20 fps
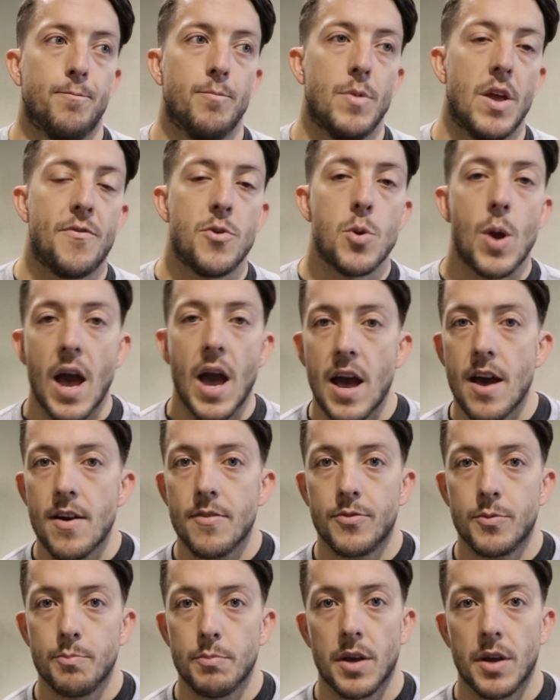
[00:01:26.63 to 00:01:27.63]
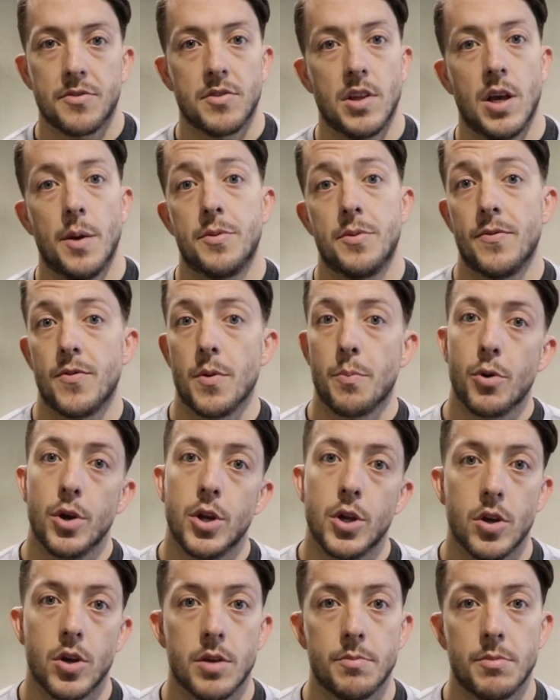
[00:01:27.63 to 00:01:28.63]
If you have muscle ups, if you're
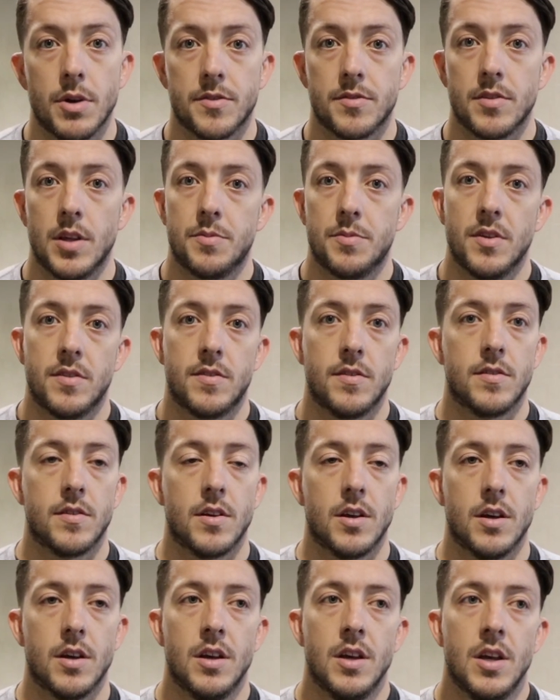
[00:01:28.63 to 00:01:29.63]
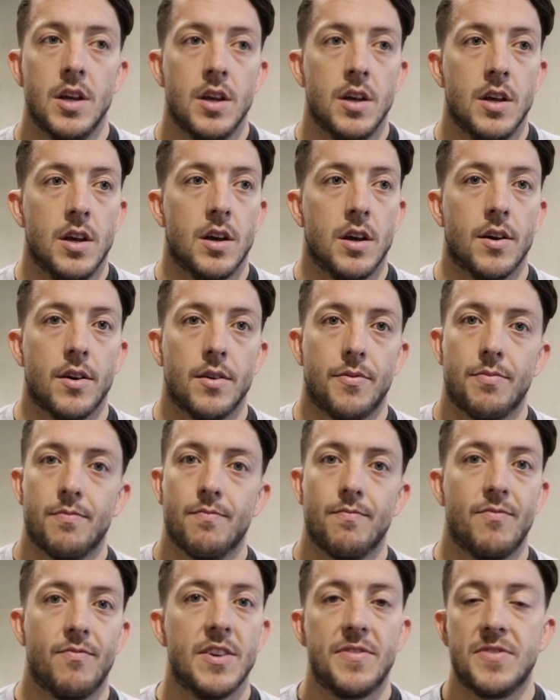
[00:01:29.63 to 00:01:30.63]
pretty good at muscle ups, this is a
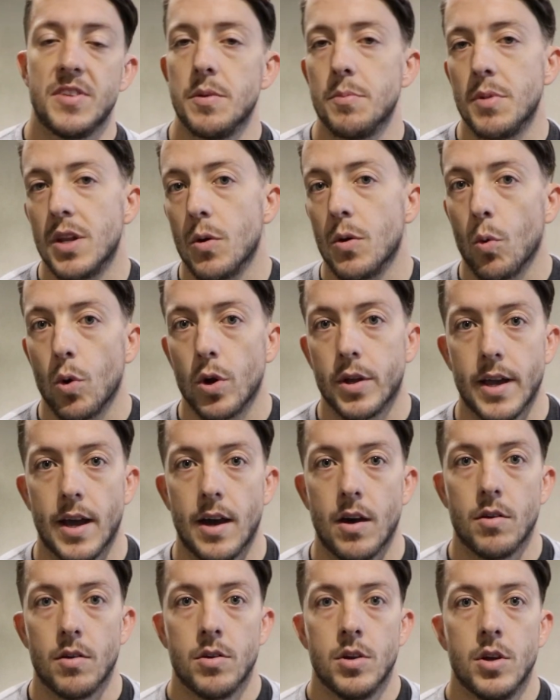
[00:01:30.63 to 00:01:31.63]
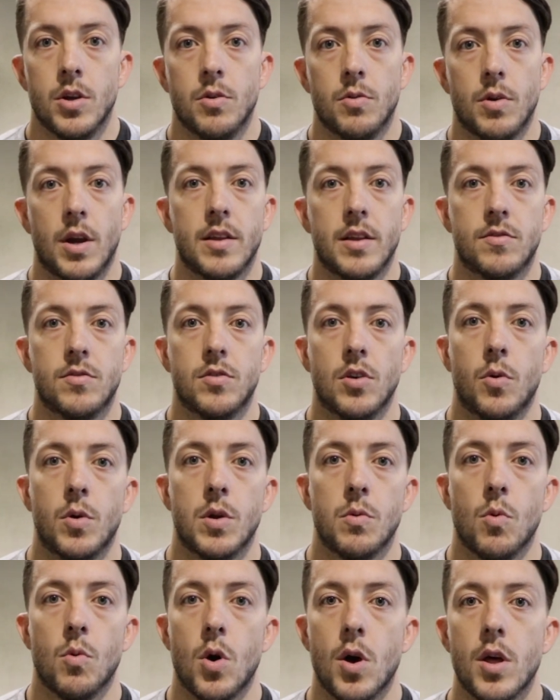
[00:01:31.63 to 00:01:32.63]
15-minute workout, right? So
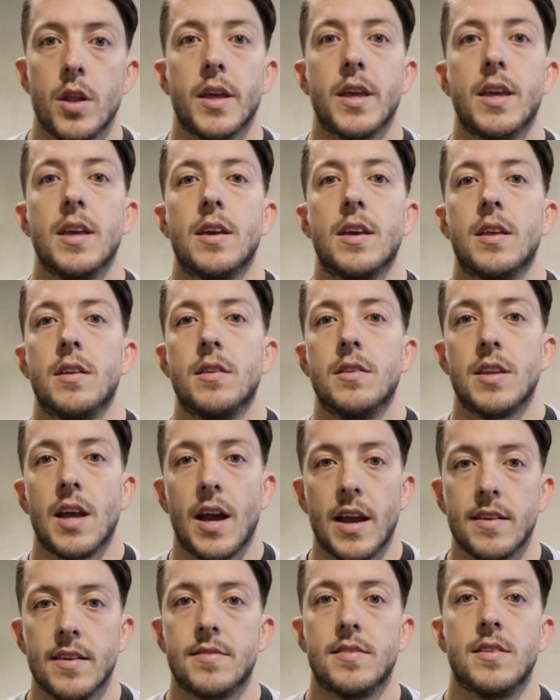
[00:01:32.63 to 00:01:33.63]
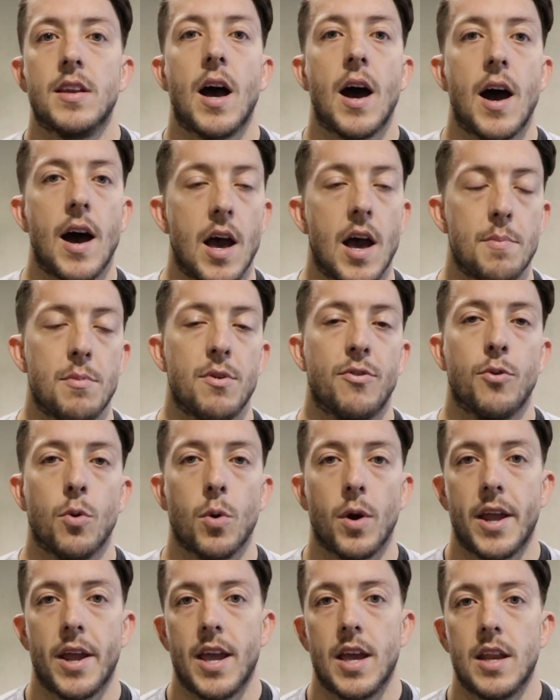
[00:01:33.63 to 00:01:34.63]
we want to get nice and hot
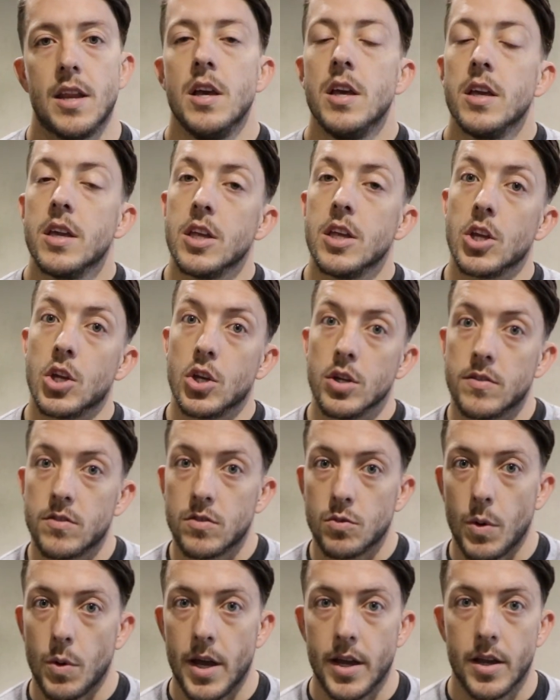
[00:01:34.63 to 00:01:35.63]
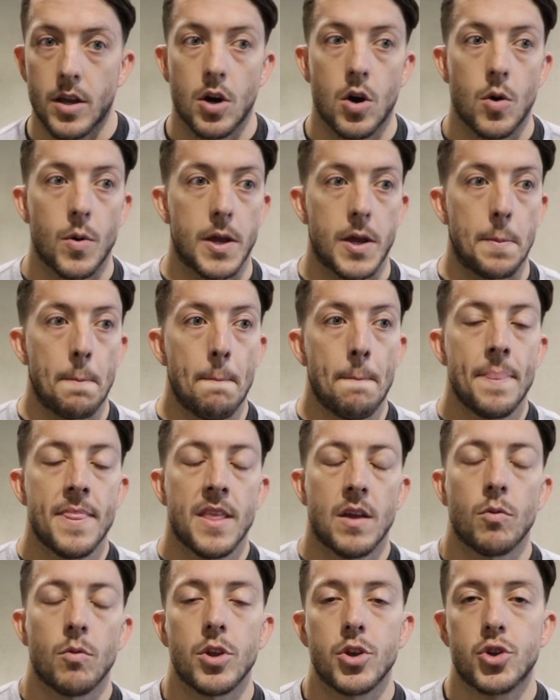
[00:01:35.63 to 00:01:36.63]
beforehand, get a good sweat going,
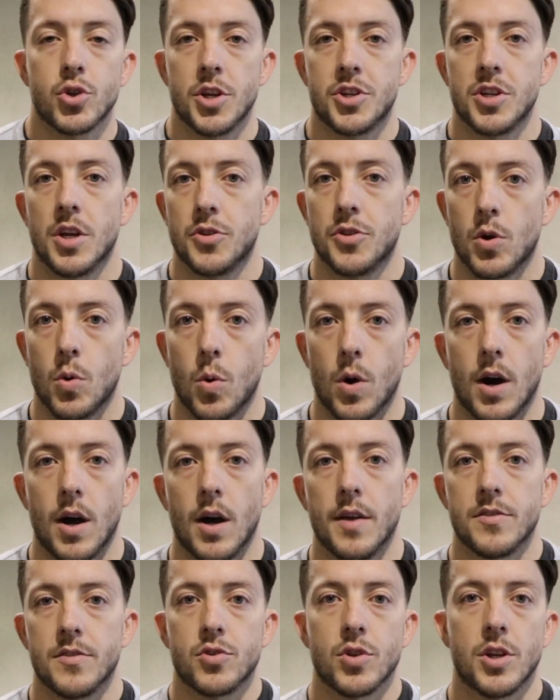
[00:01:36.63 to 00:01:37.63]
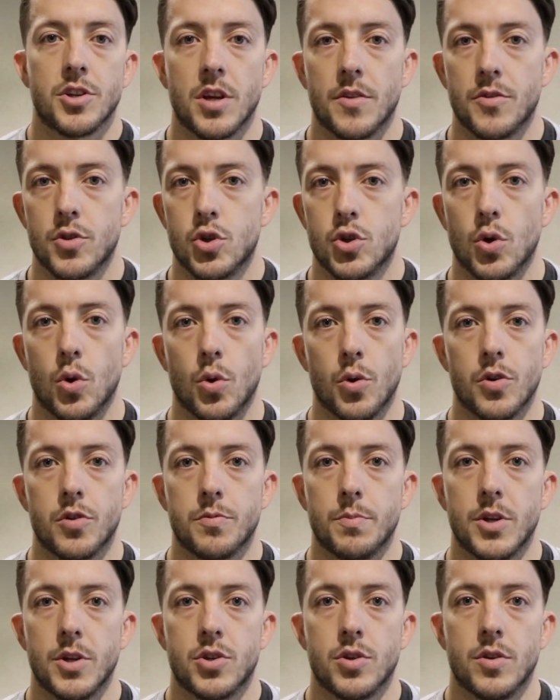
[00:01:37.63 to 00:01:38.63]
and really stretch out the quads and stretch out the
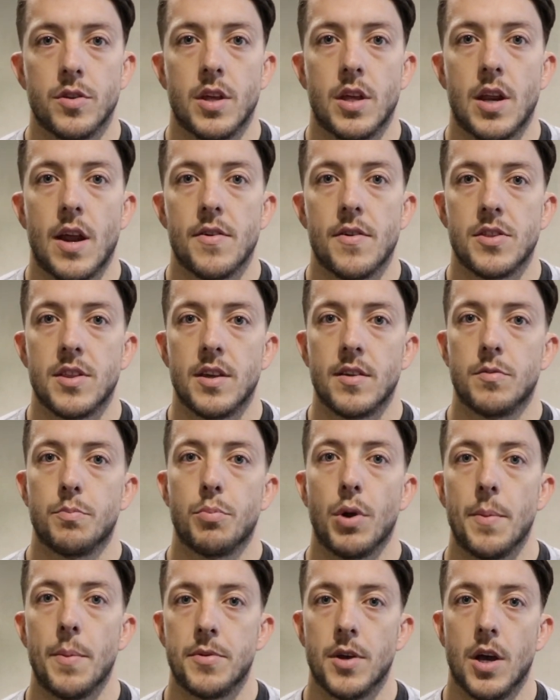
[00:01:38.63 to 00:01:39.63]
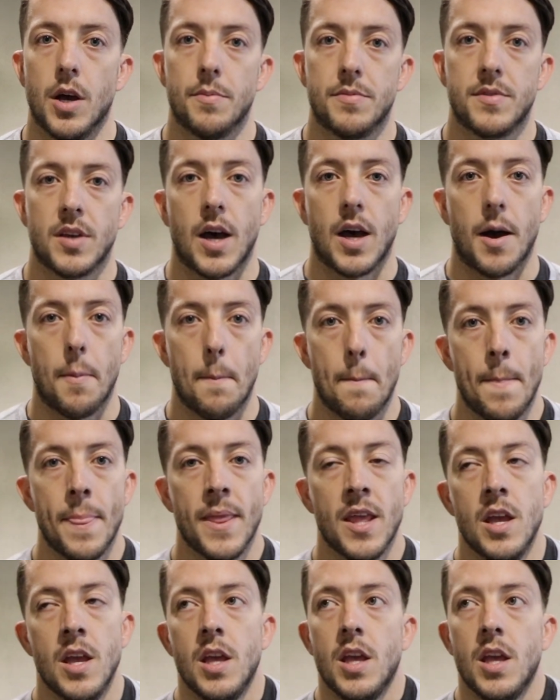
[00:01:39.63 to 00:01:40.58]
shoulders, make sure that everything's prepped up top.